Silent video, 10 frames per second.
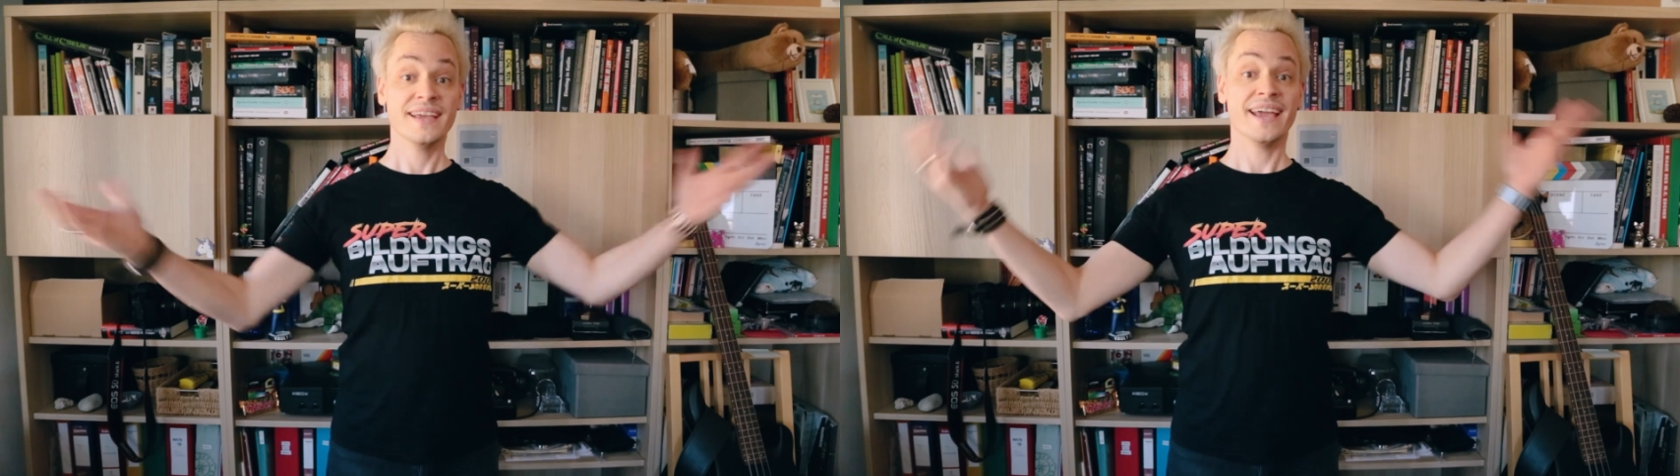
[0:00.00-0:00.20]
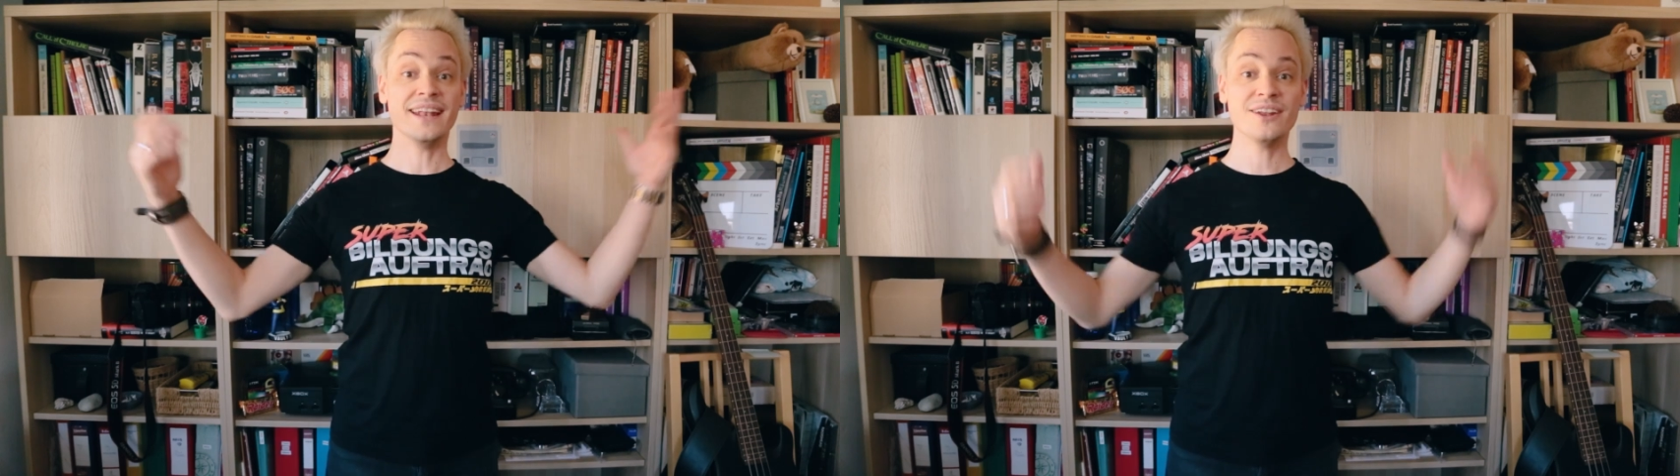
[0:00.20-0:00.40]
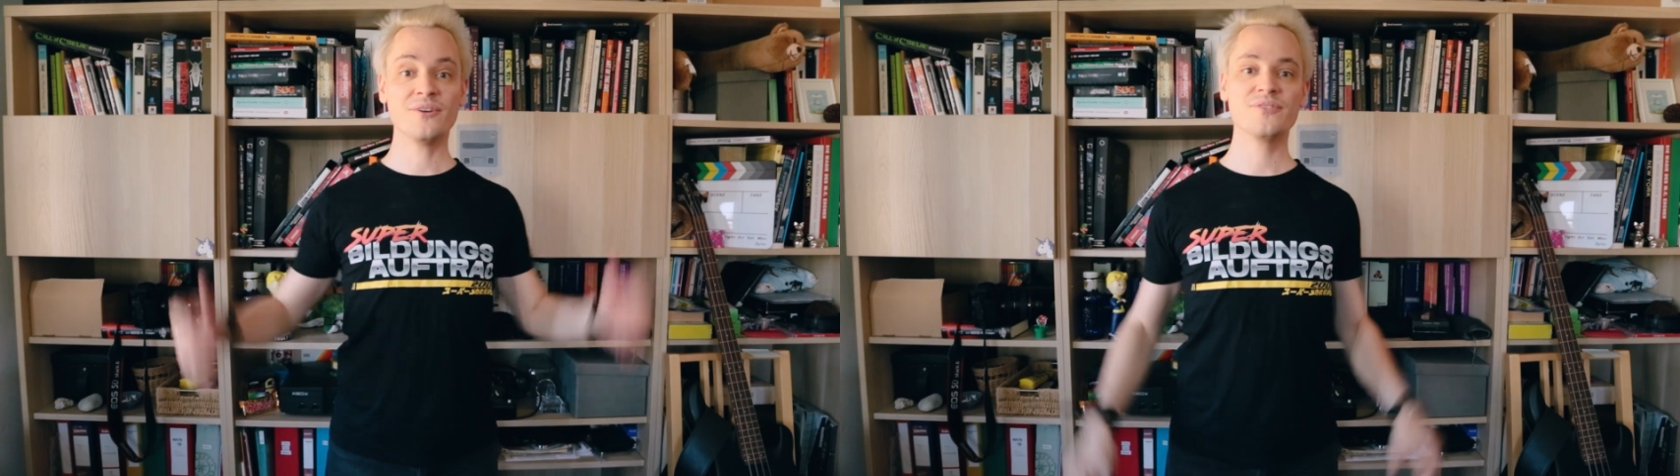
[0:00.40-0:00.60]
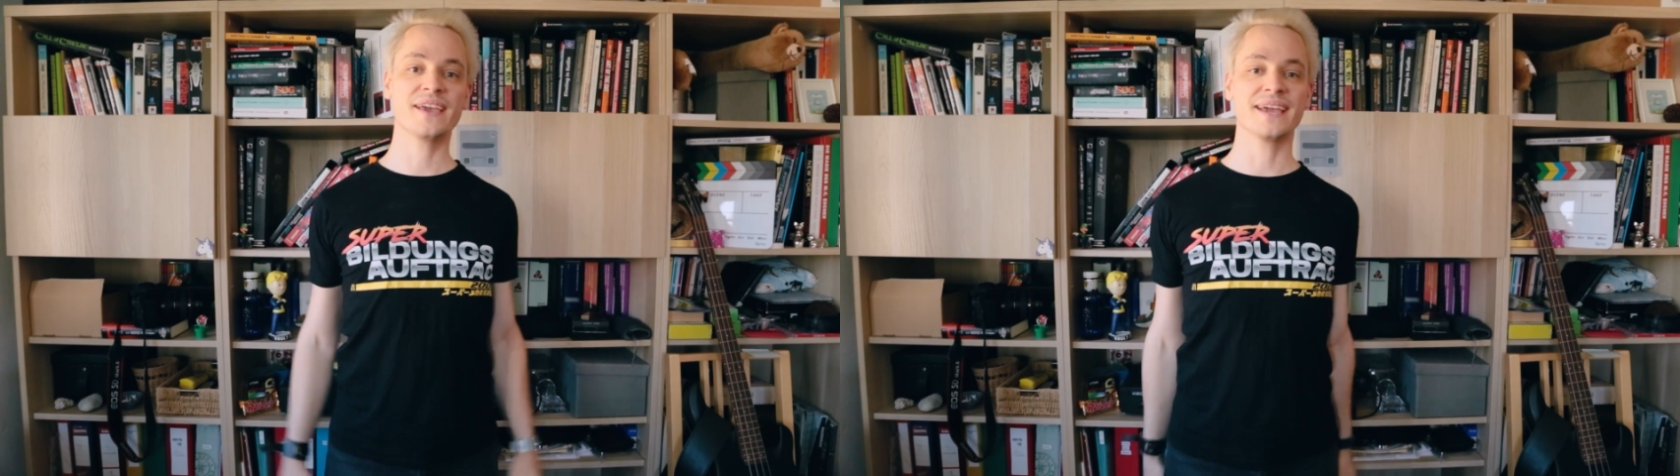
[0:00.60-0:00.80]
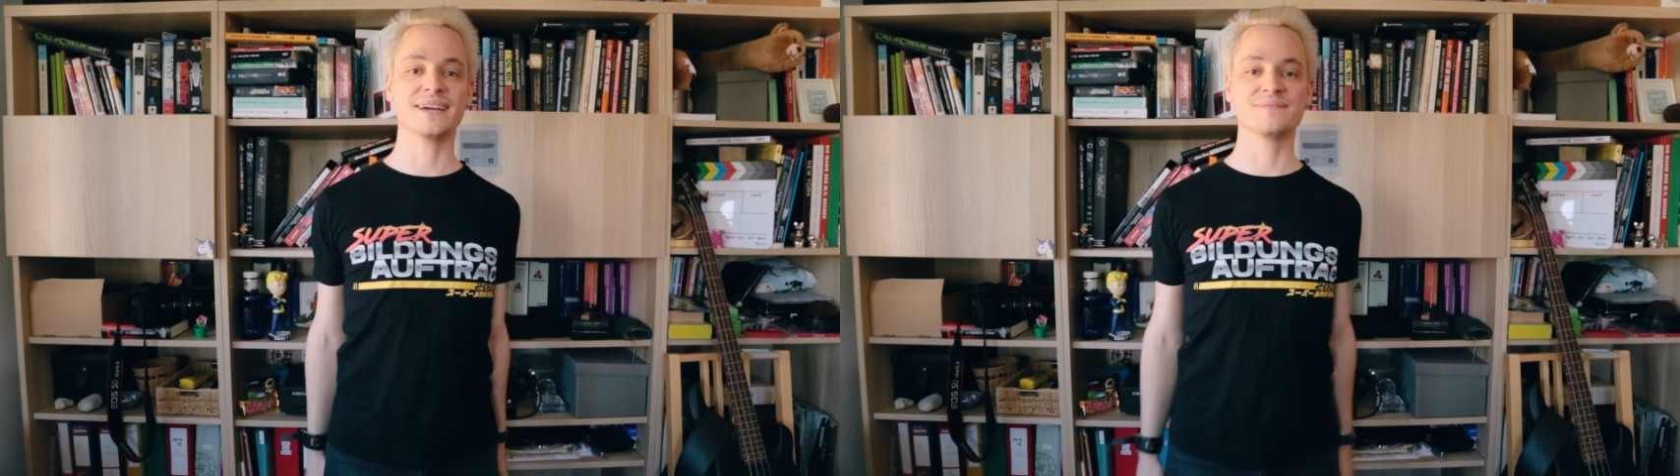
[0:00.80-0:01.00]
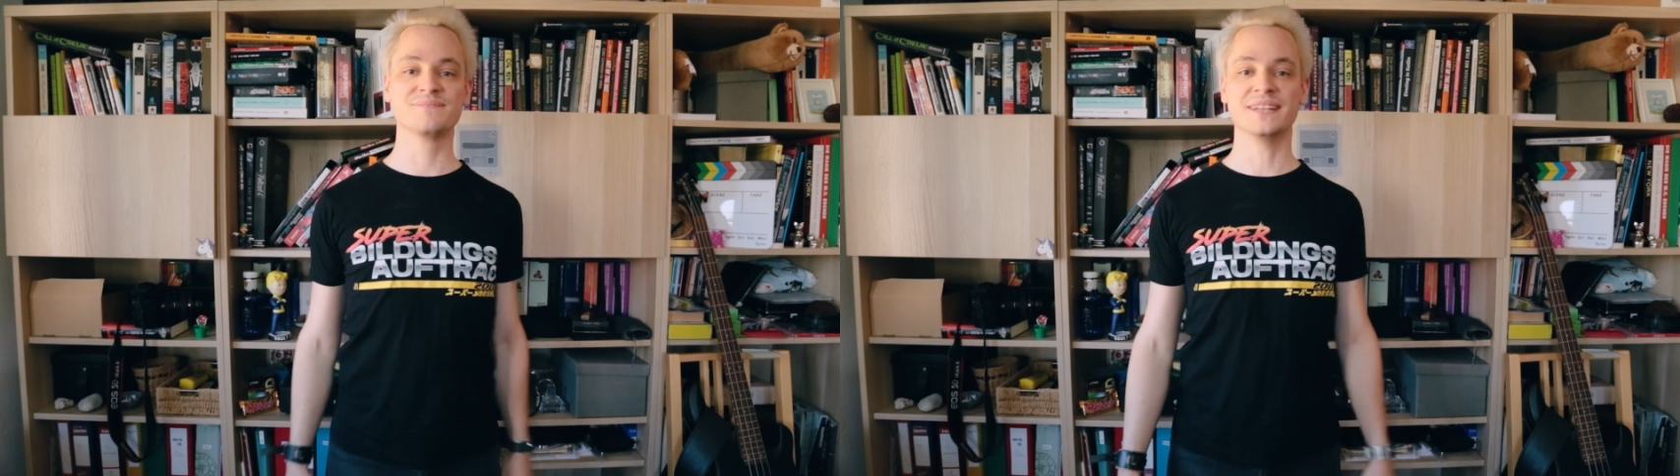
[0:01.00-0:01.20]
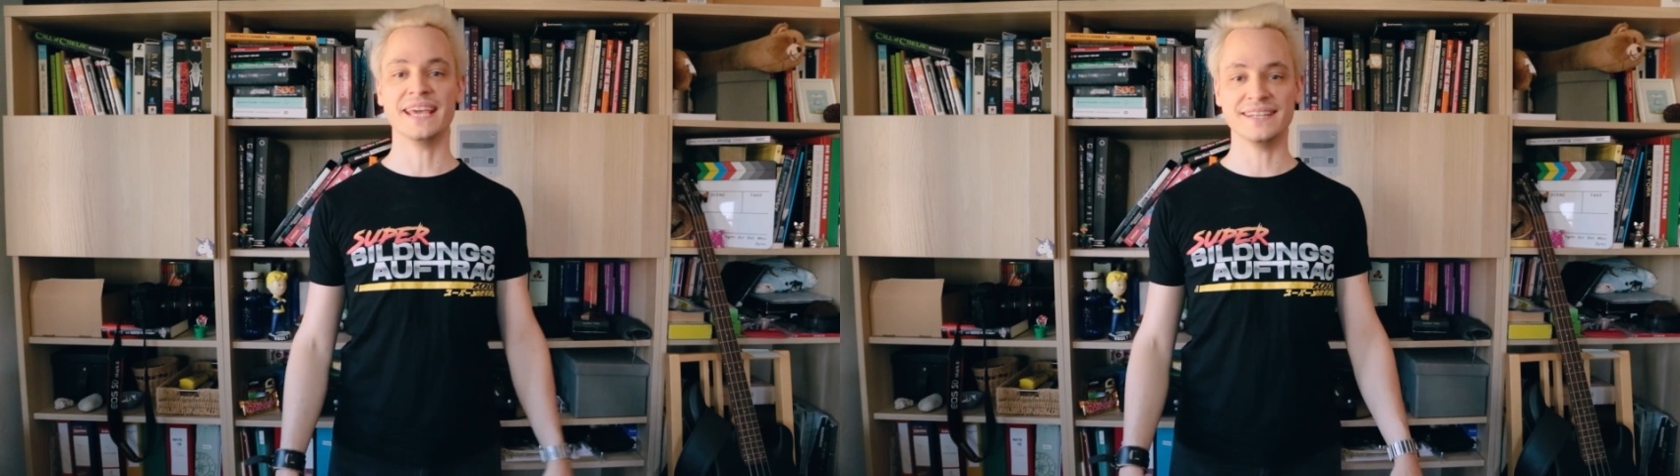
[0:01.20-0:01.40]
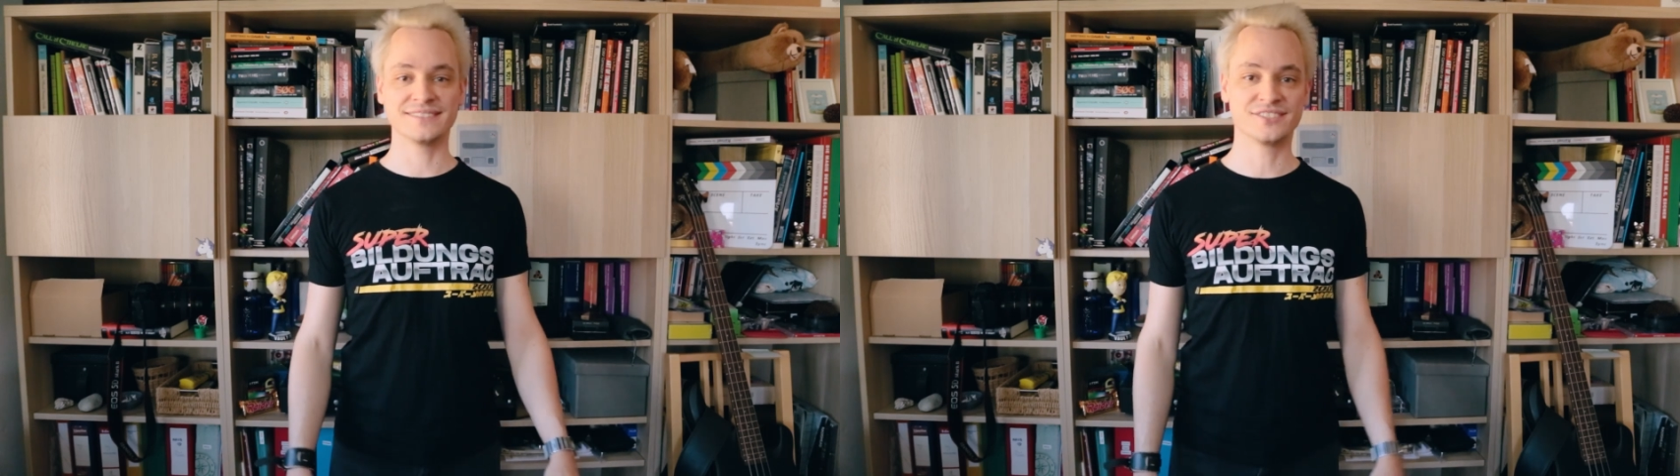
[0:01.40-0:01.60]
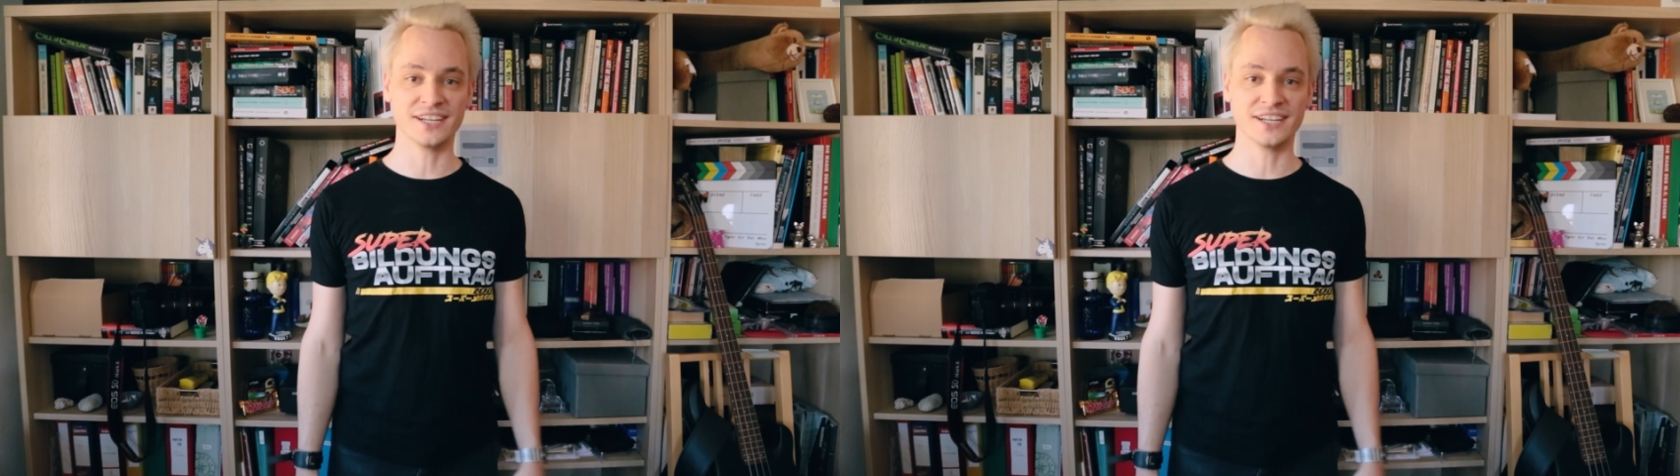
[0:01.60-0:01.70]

Hello there, ladies,